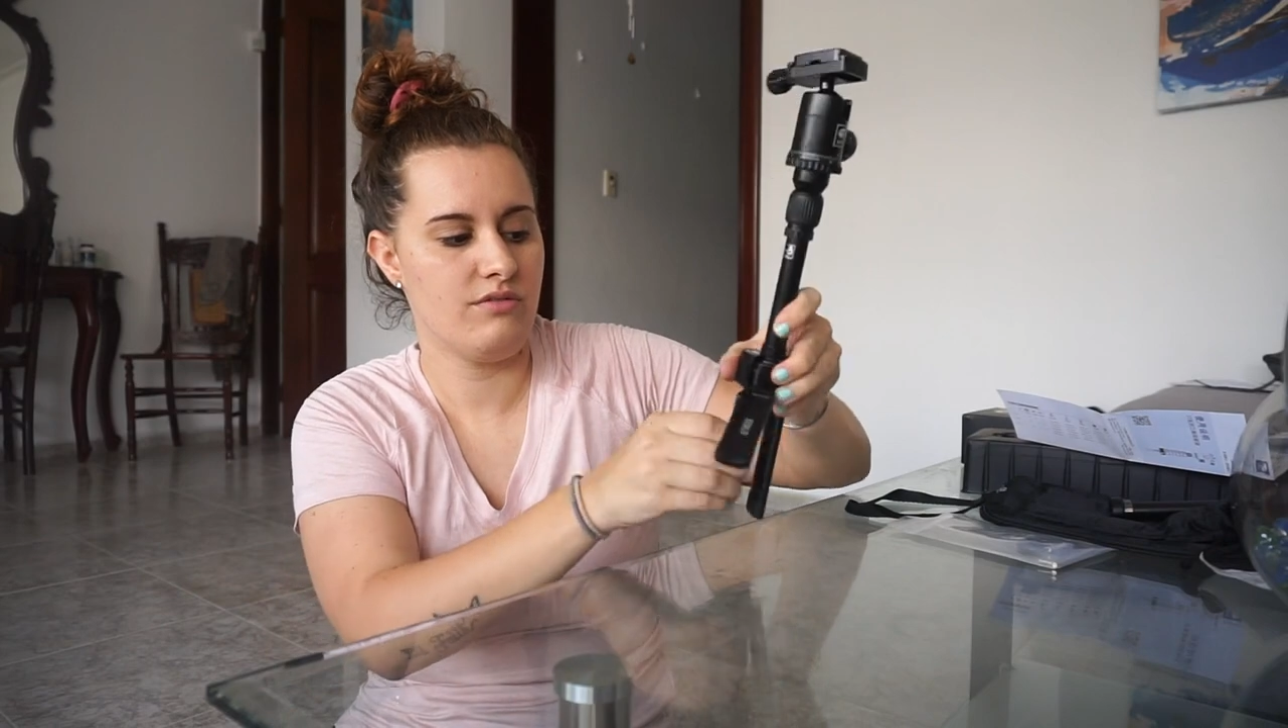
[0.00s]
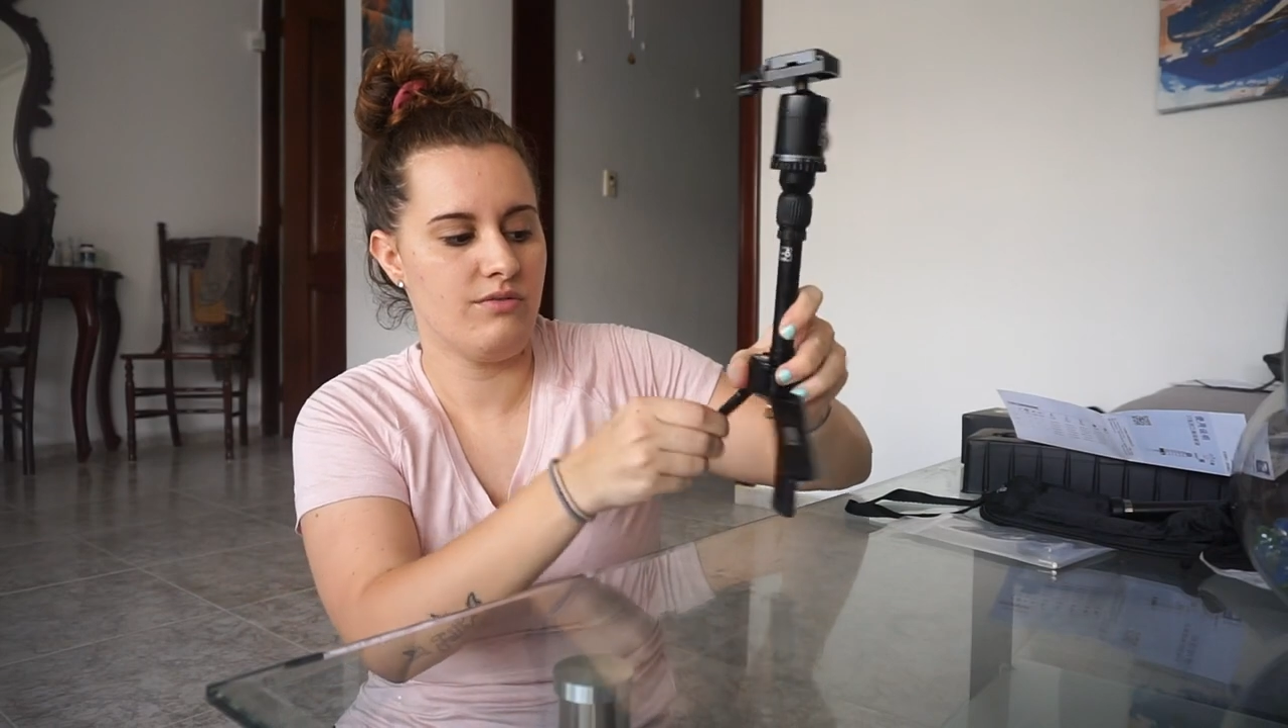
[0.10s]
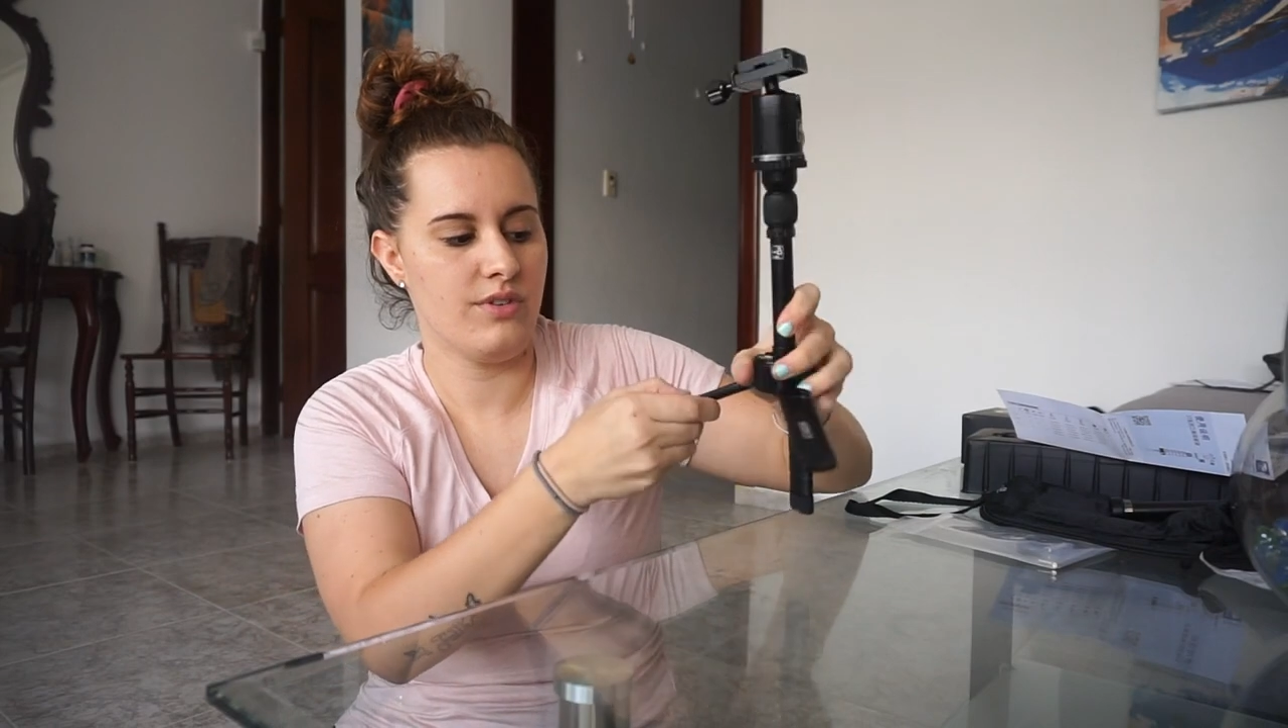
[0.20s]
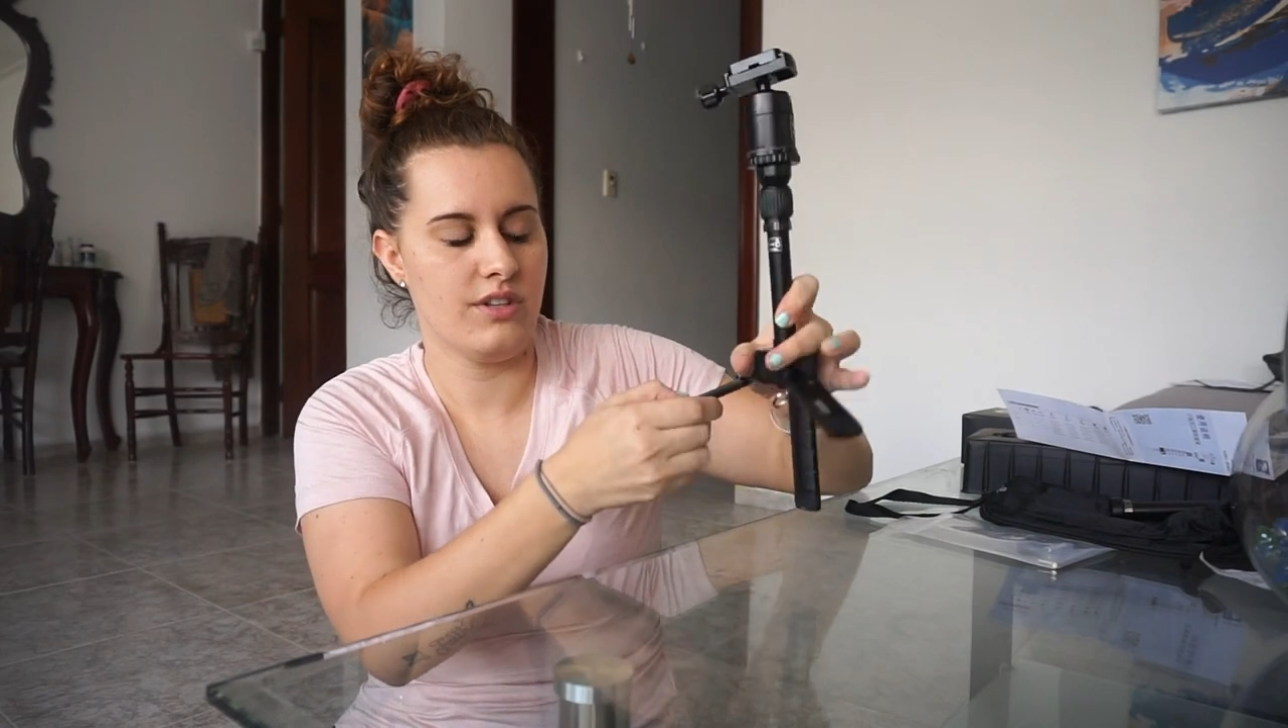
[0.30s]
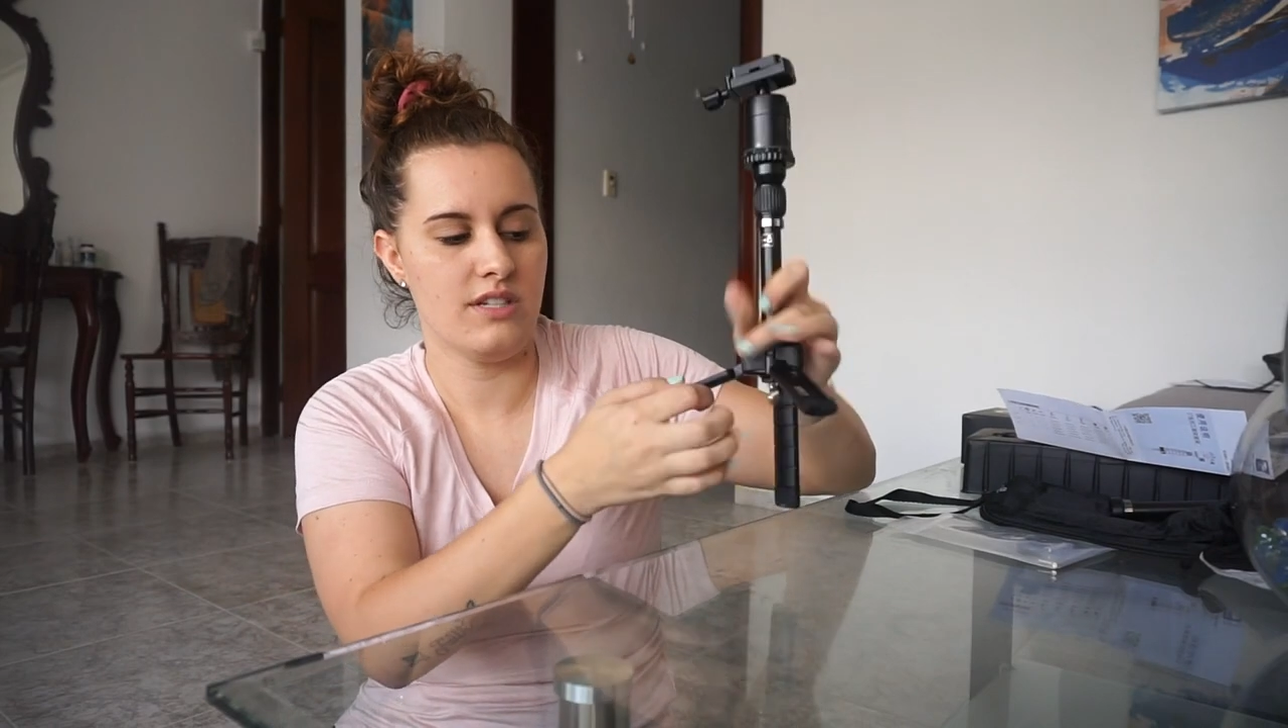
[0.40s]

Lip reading: for the